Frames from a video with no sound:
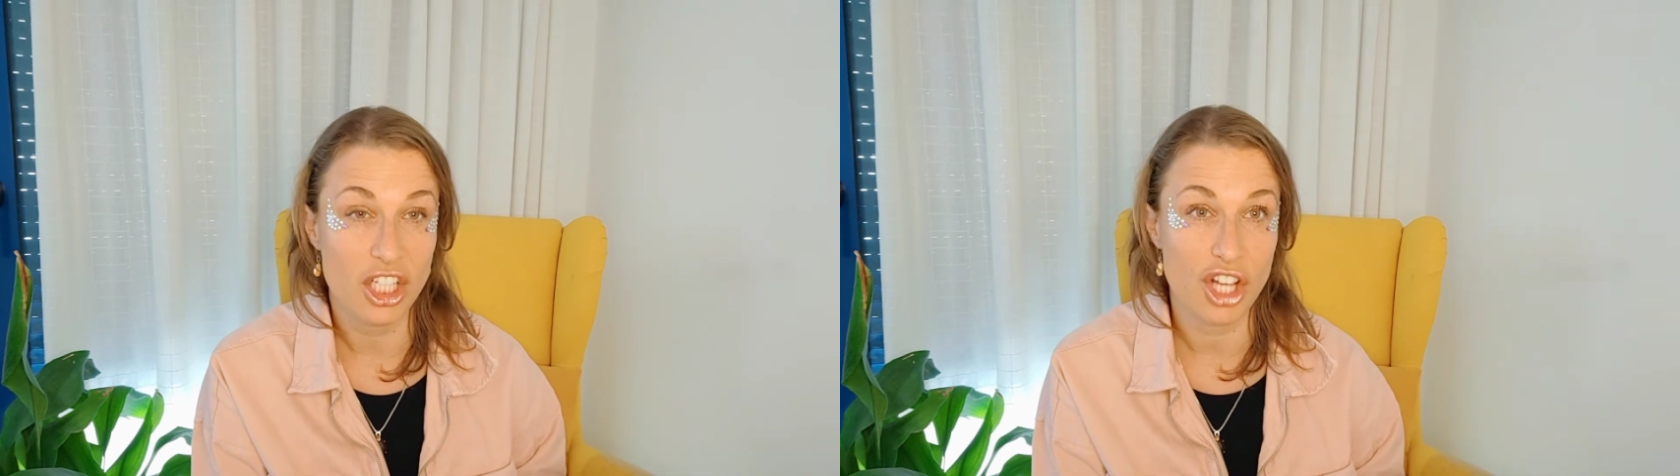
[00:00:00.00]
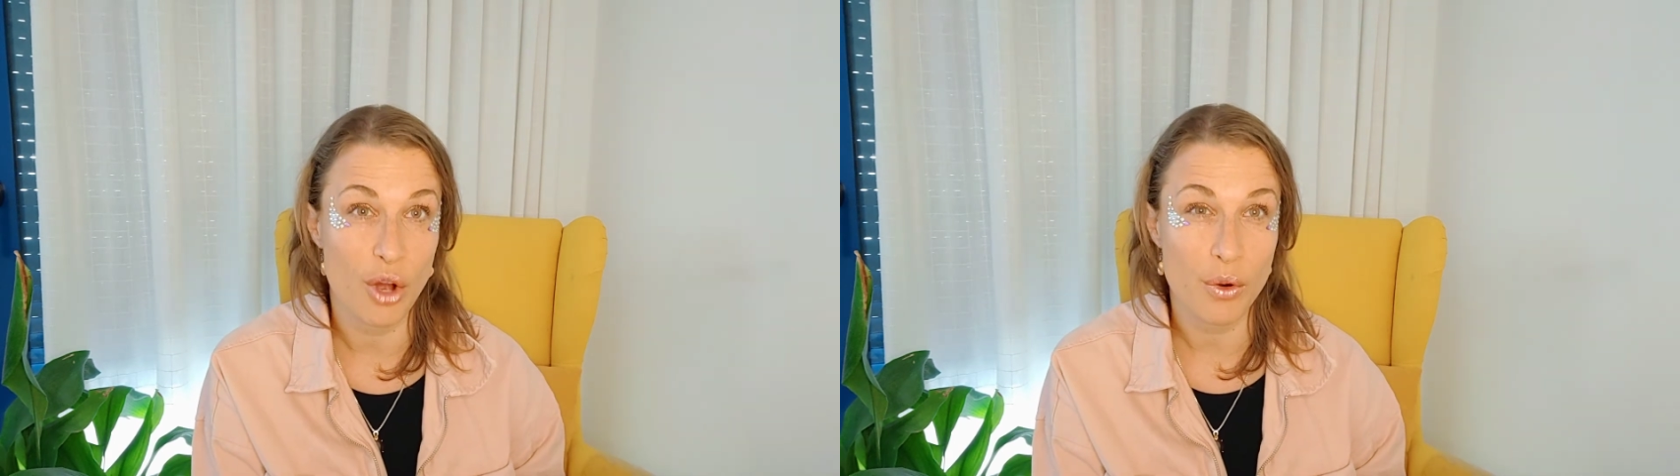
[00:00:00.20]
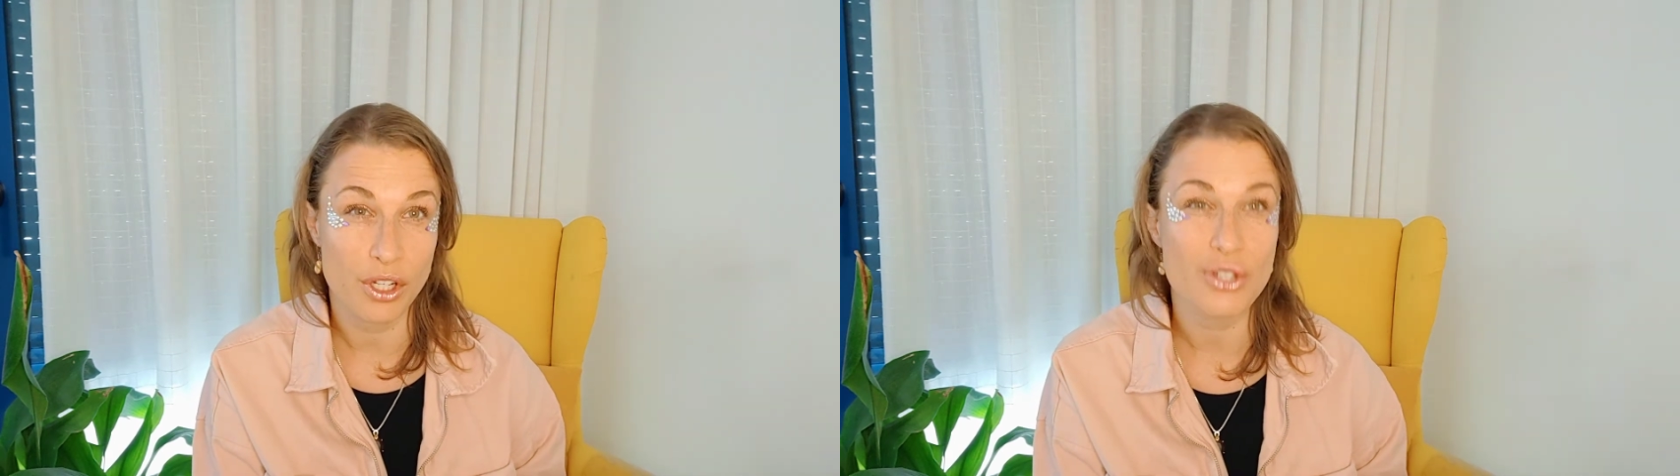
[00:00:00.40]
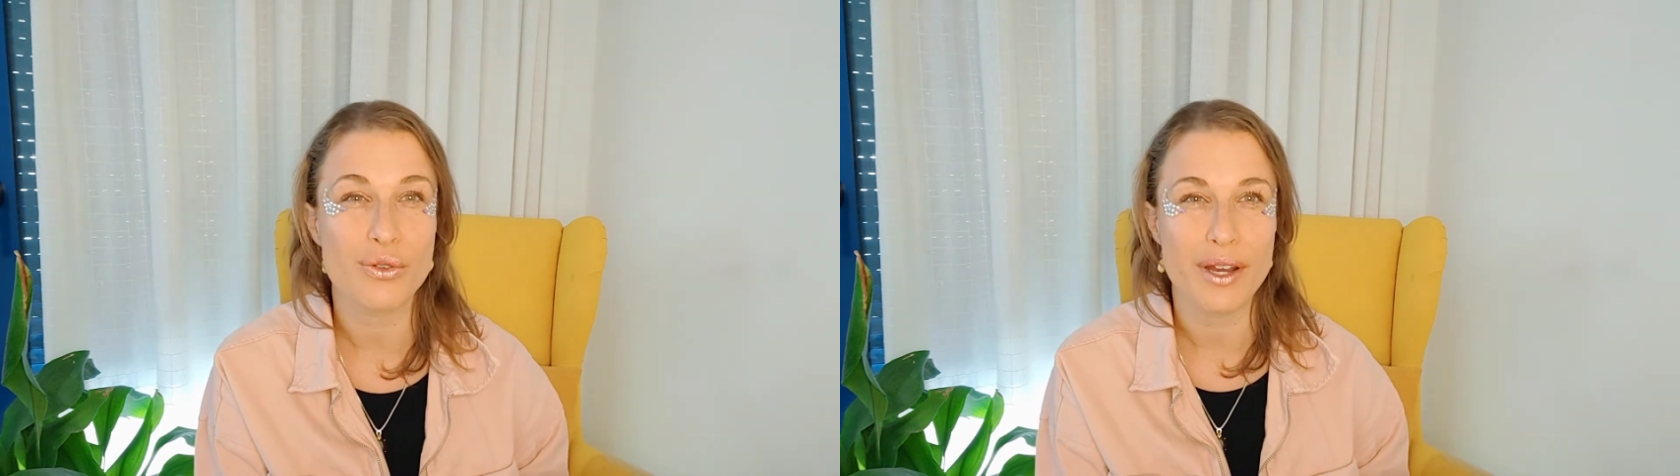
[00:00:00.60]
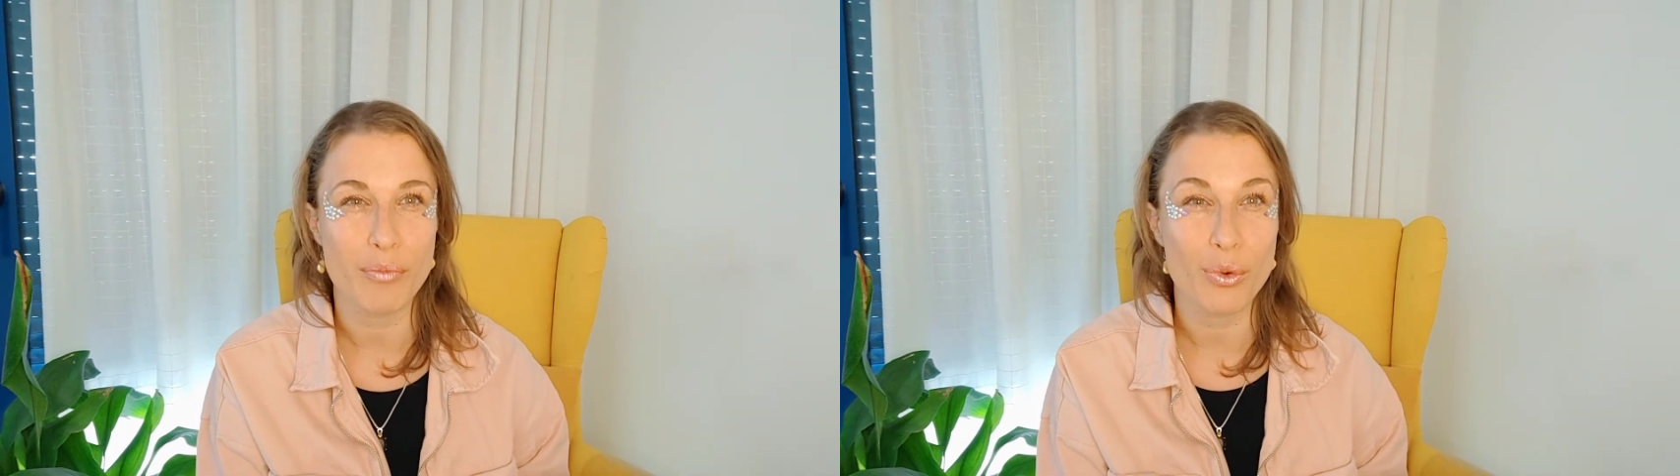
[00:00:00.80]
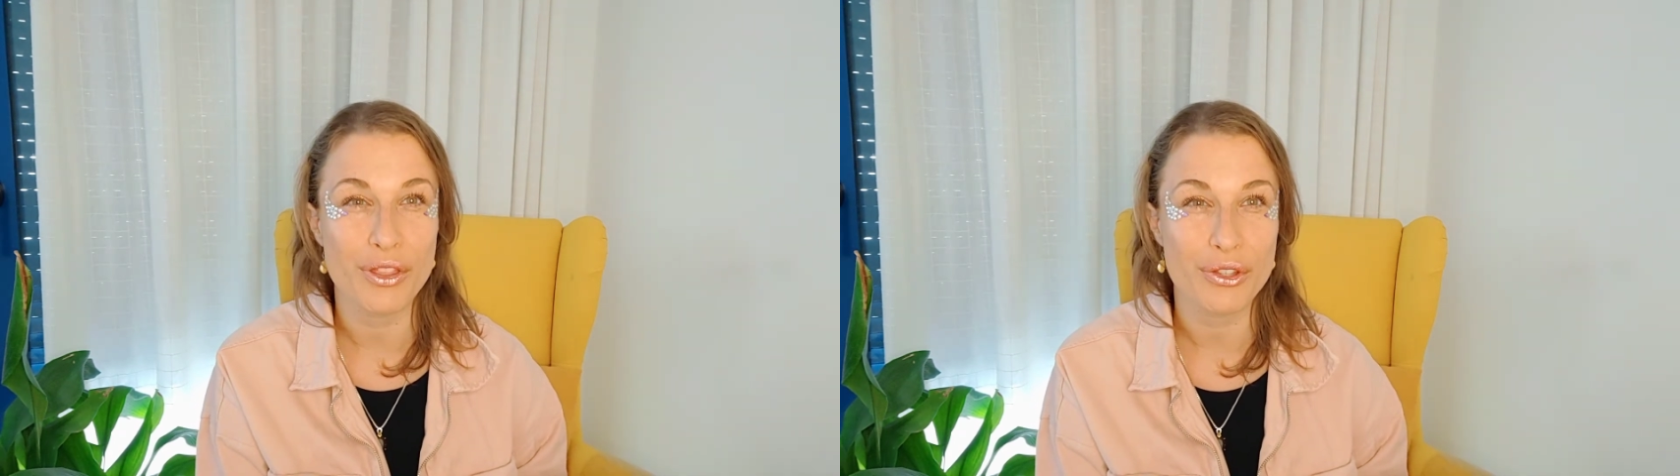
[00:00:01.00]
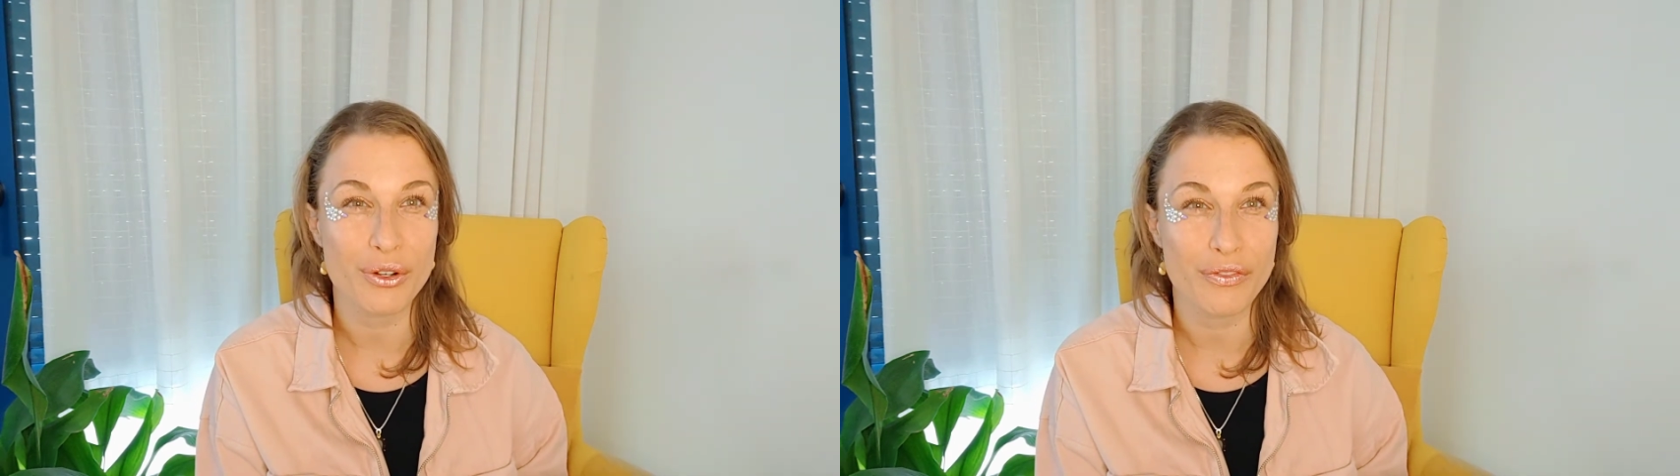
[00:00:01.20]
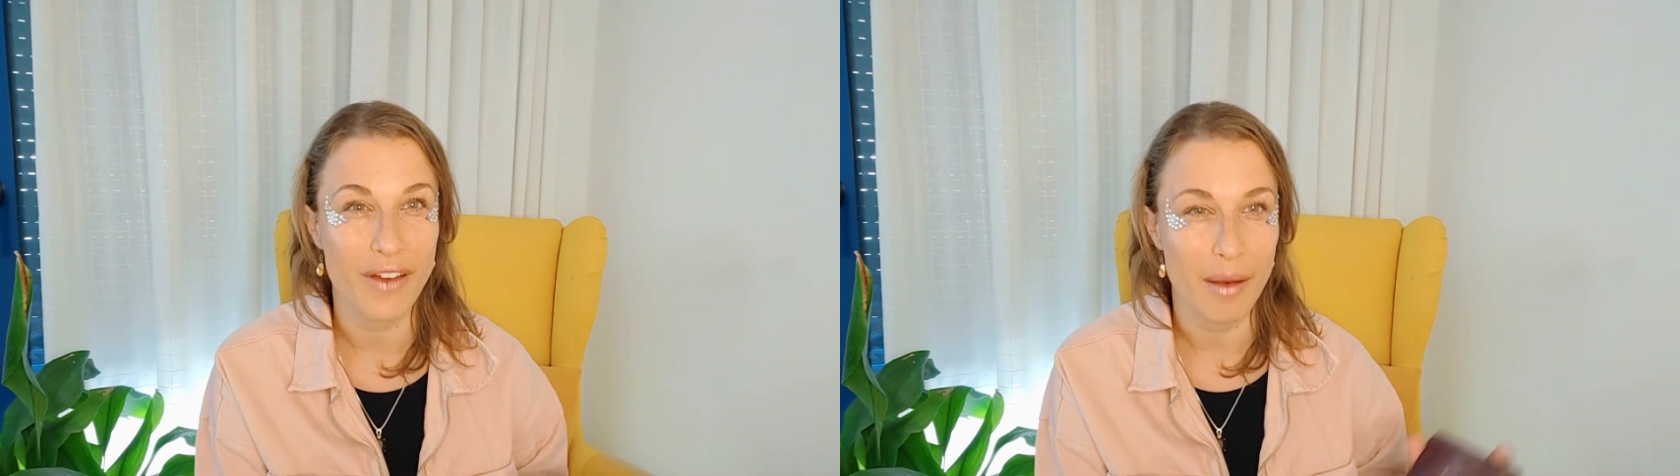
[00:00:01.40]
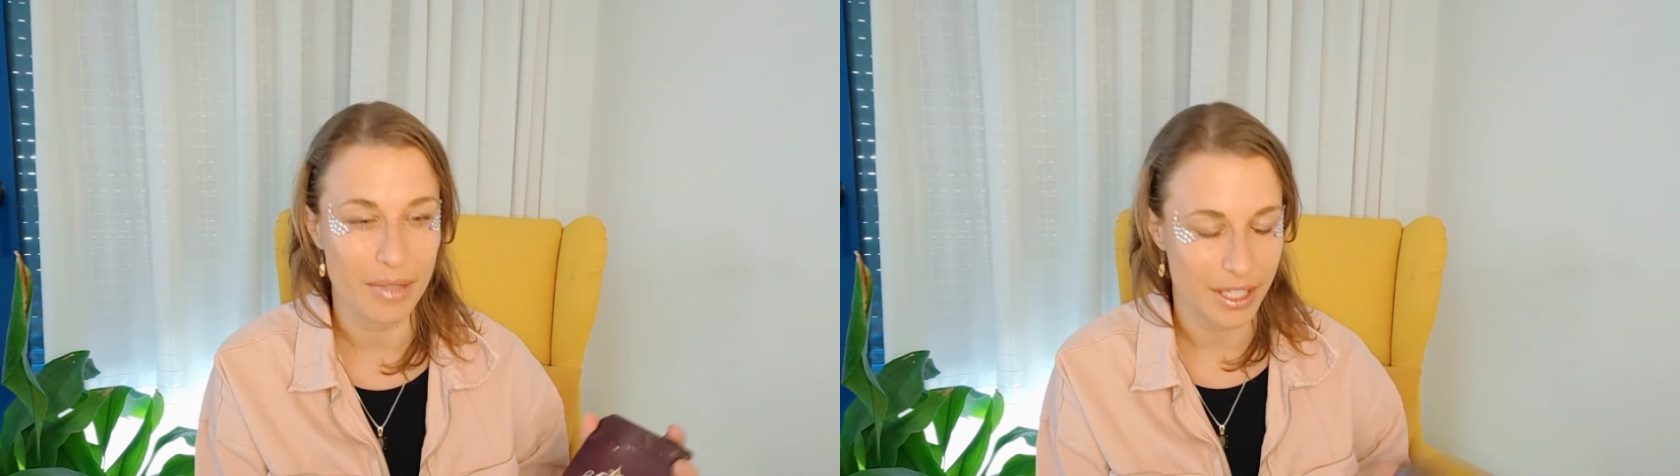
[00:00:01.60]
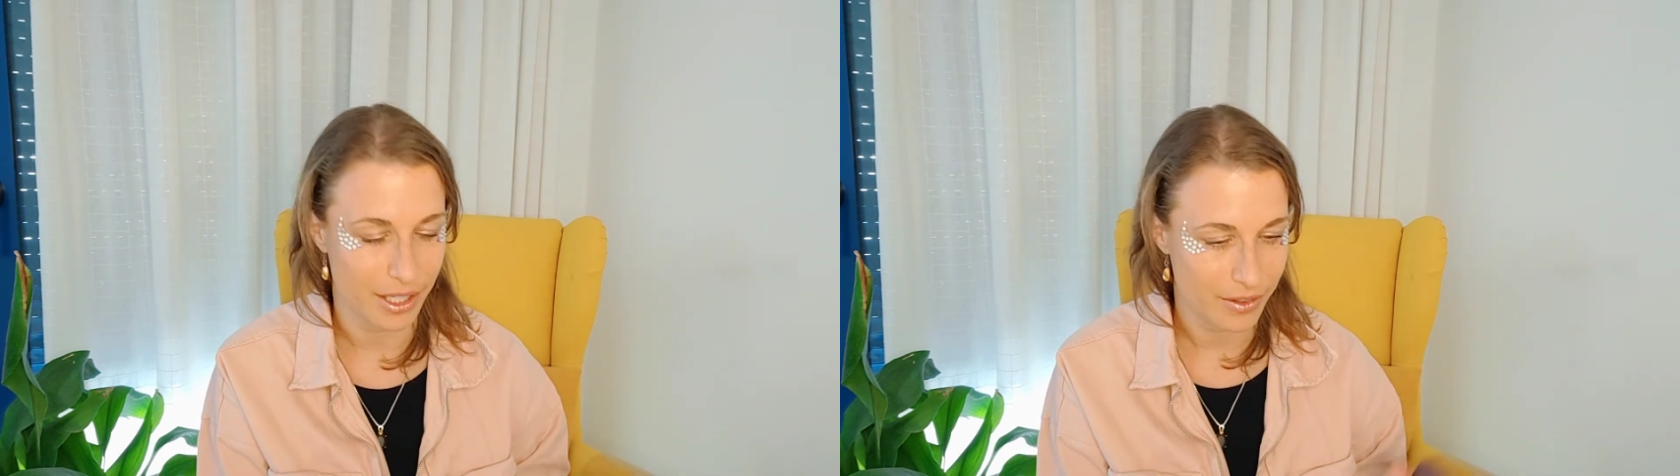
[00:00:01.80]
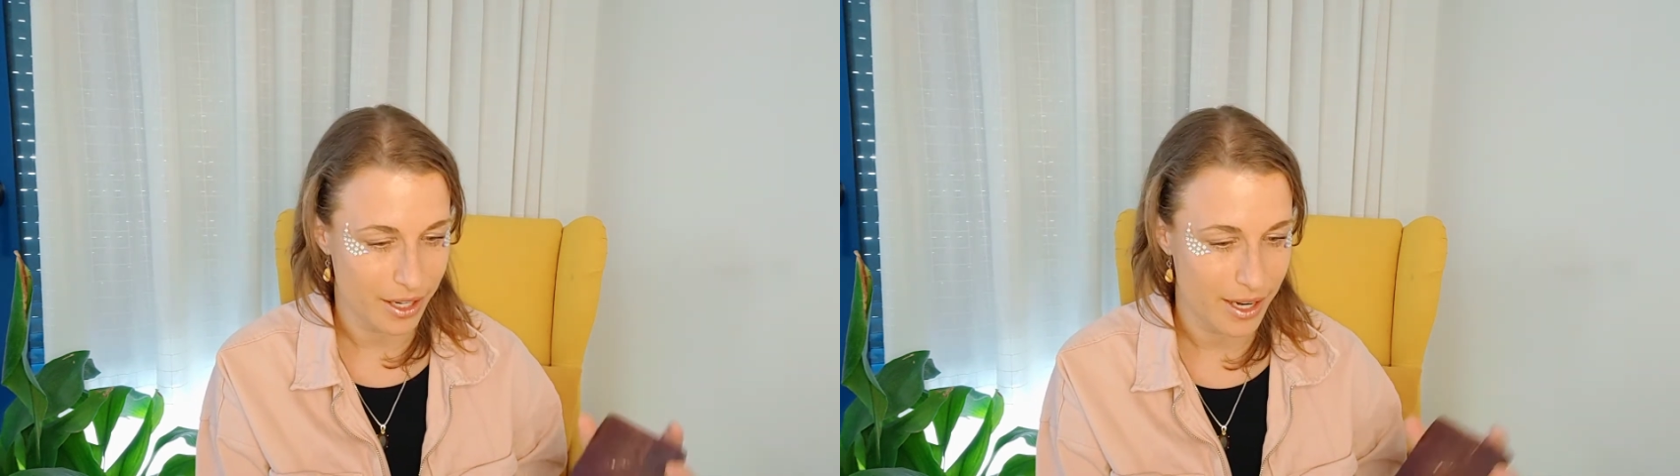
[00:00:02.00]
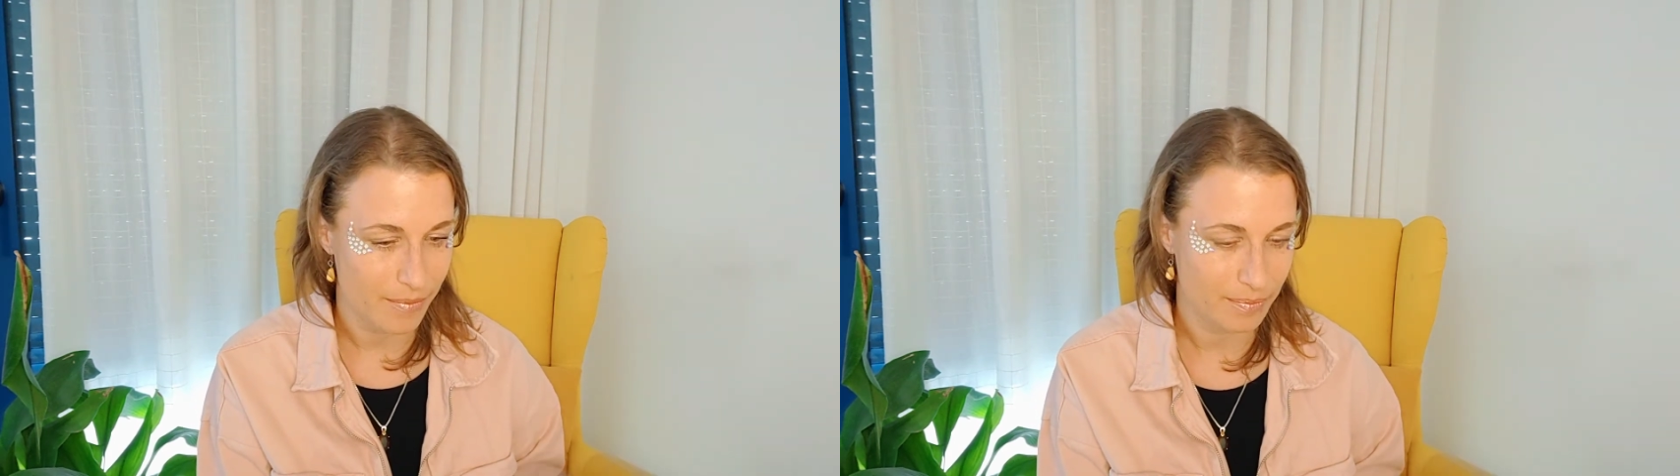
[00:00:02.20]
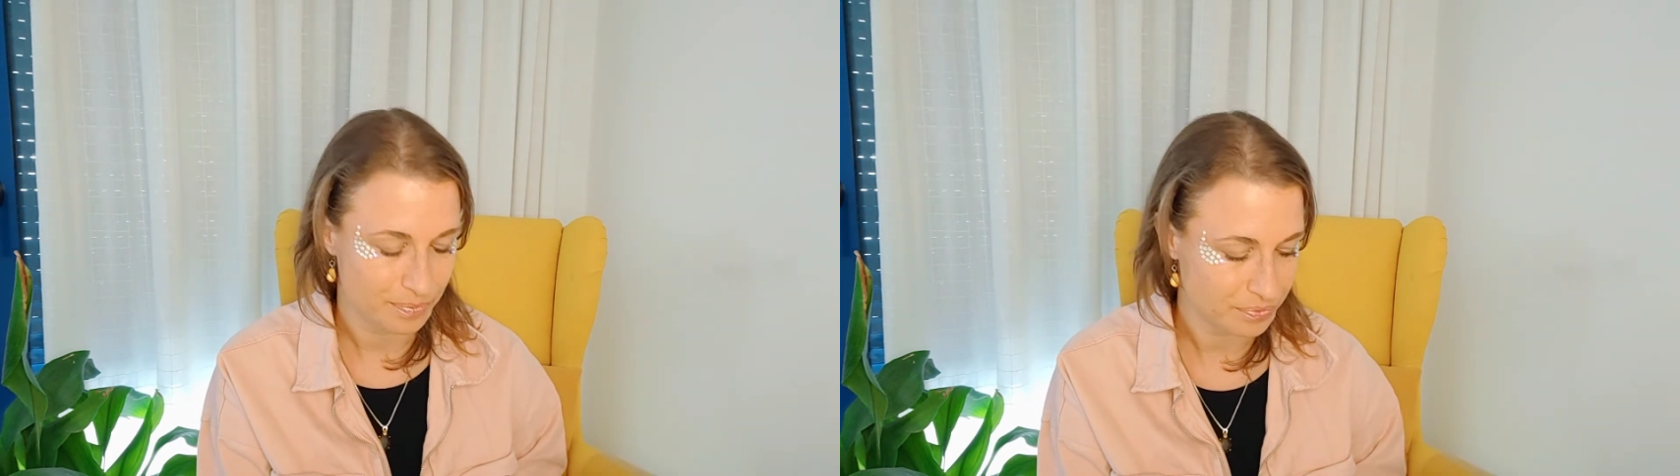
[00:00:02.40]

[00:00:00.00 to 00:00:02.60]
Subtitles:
go on a trip with your family, okay?